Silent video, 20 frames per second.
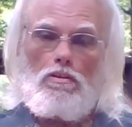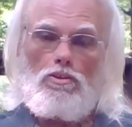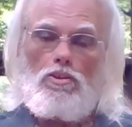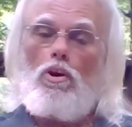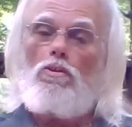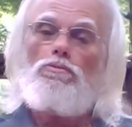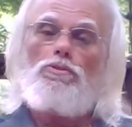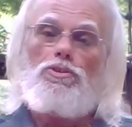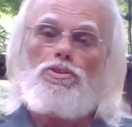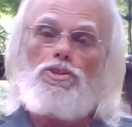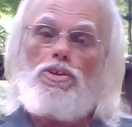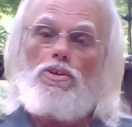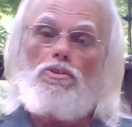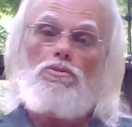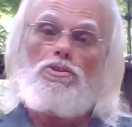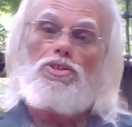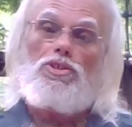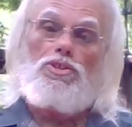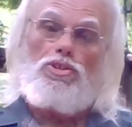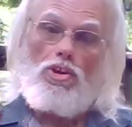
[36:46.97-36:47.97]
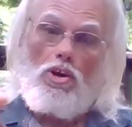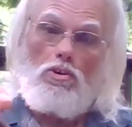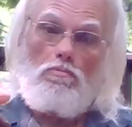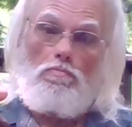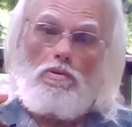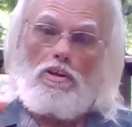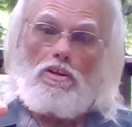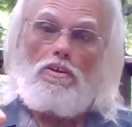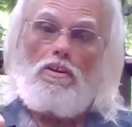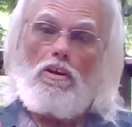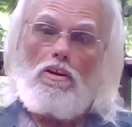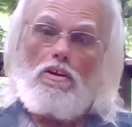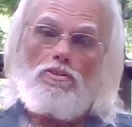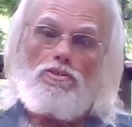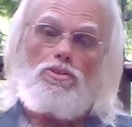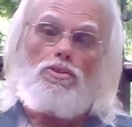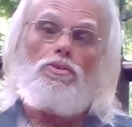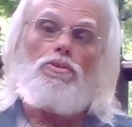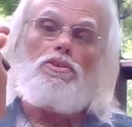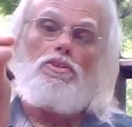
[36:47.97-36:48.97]
Don't do stupid,
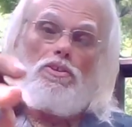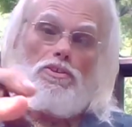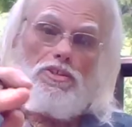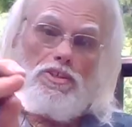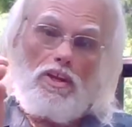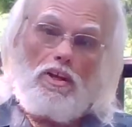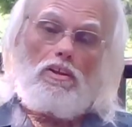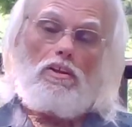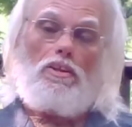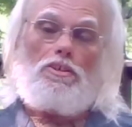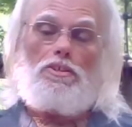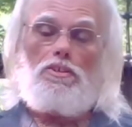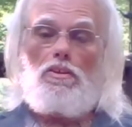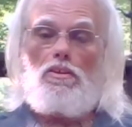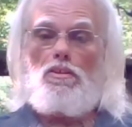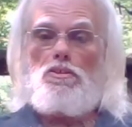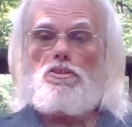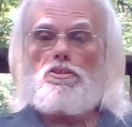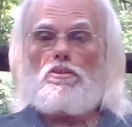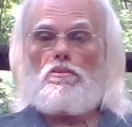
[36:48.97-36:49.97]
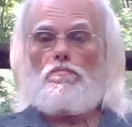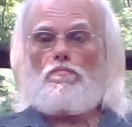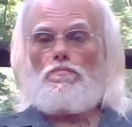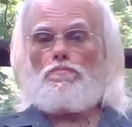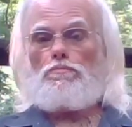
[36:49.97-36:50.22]
do your diligence,